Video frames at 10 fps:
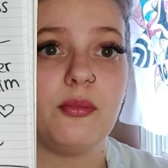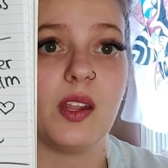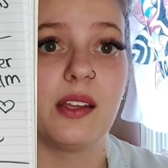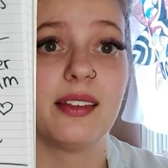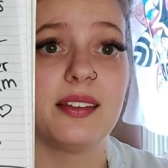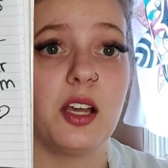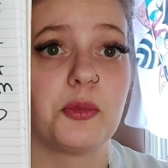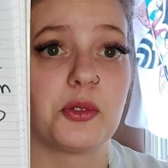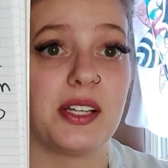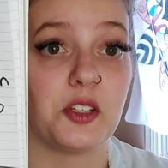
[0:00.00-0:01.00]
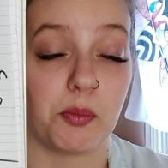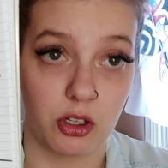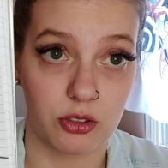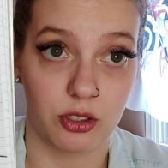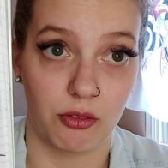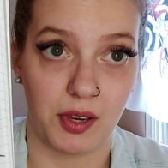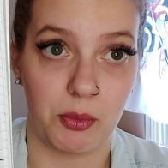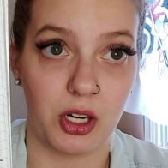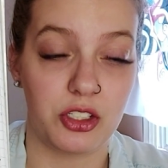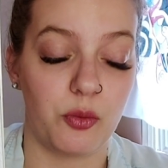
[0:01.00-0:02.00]
This helps raise your personal
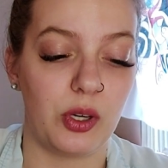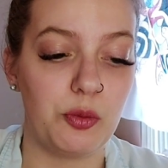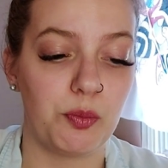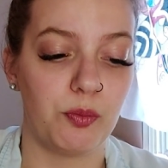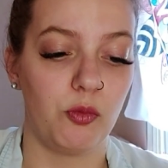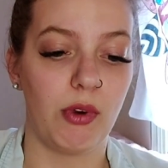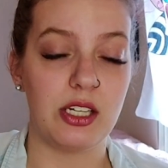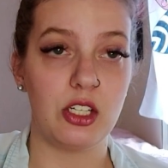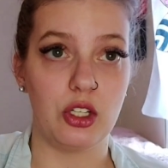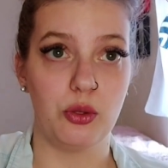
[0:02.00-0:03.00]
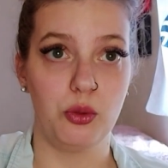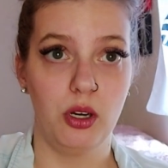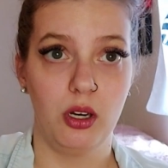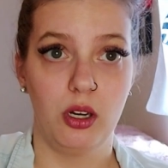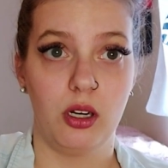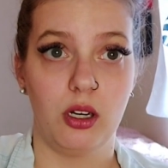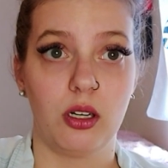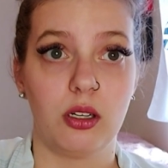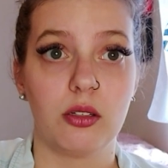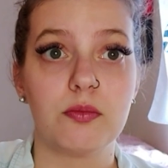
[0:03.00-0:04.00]
vibration. When you
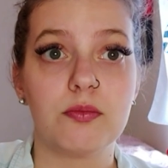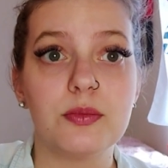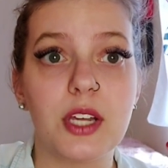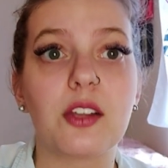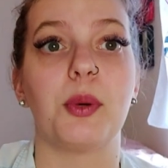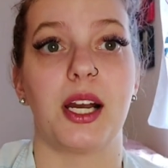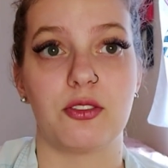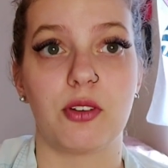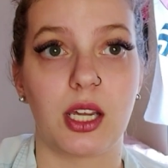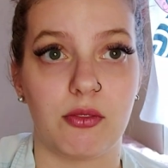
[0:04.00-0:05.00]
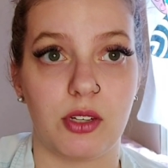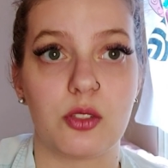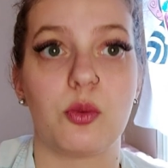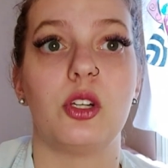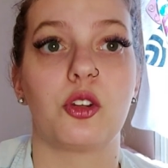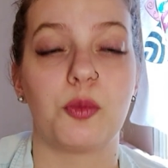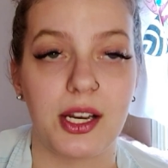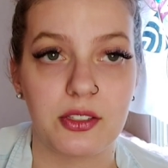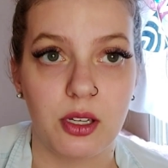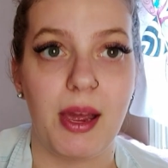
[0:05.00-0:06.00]
express forgiveness, when you
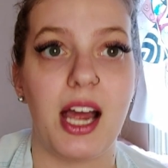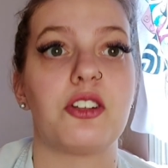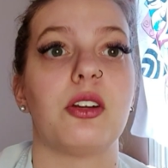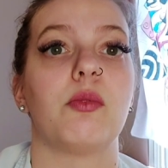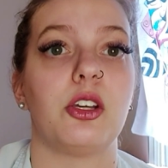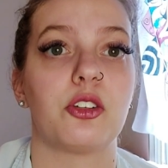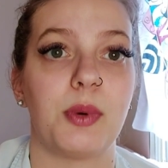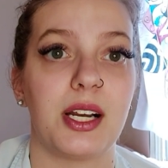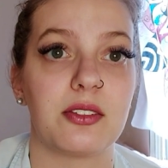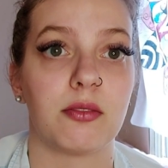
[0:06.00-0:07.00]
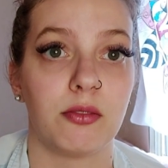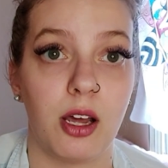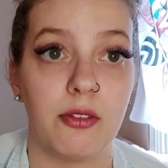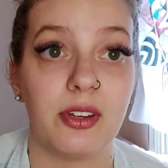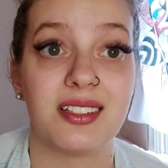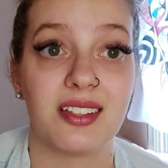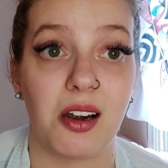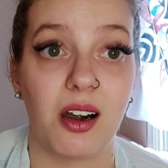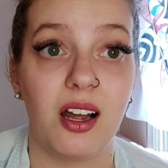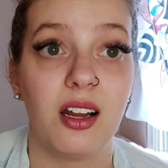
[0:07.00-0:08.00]
express compassion, when you express love,
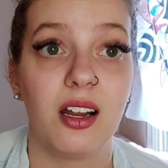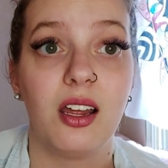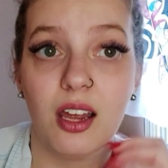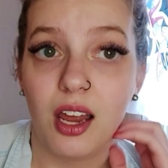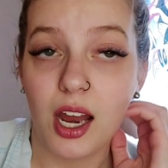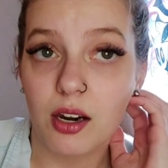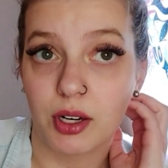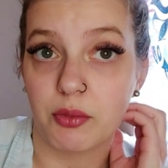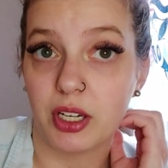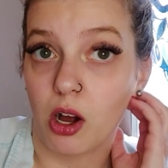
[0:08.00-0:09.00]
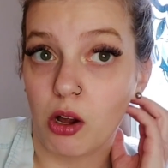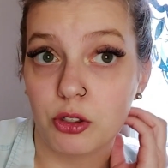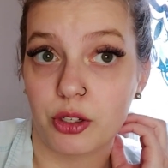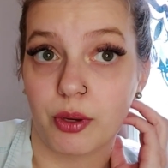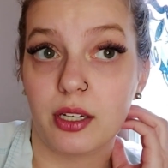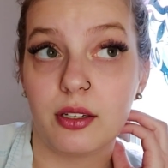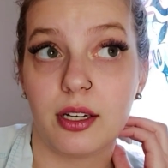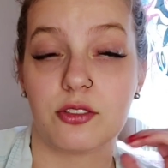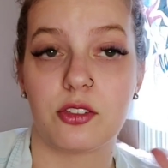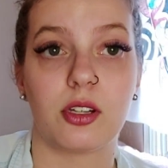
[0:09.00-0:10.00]
etc. And when we all do it,
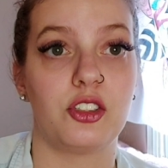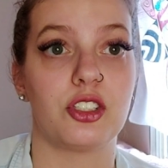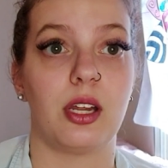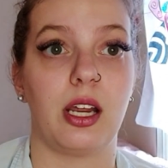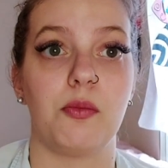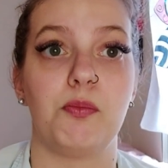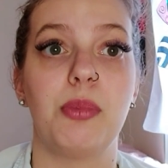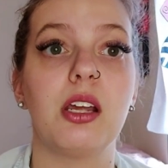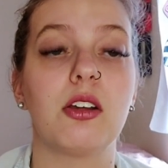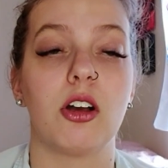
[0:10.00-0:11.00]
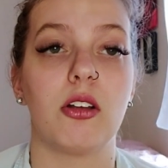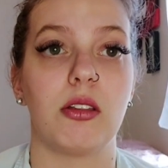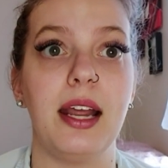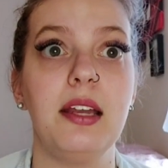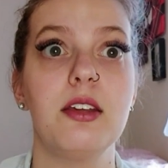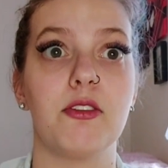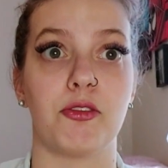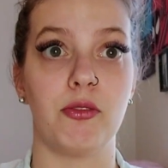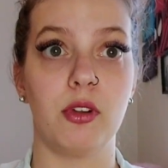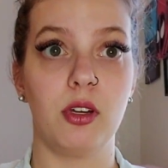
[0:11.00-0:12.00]
it's just like a big collective
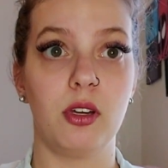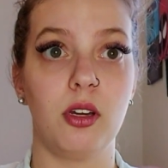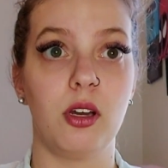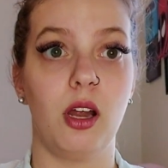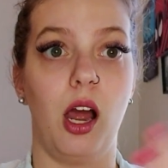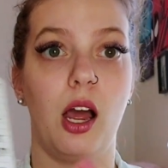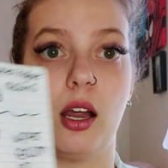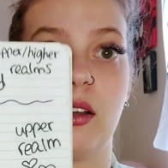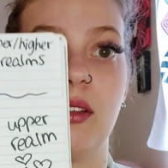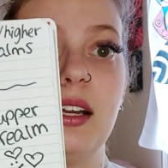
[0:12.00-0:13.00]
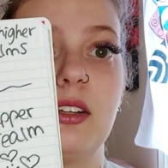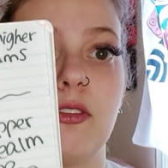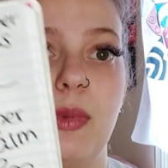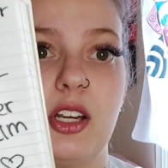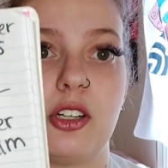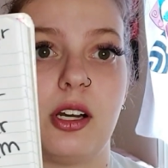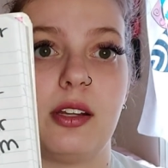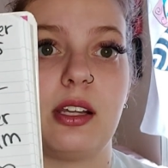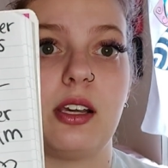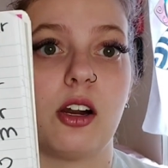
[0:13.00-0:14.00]
measure, and
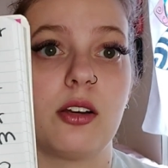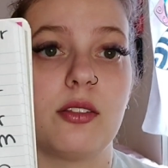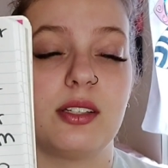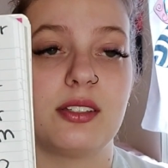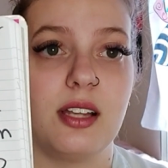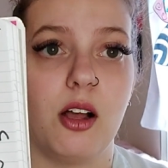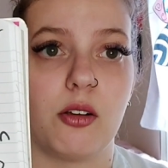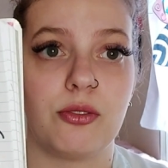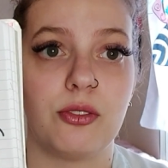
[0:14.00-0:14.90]
the earth itself,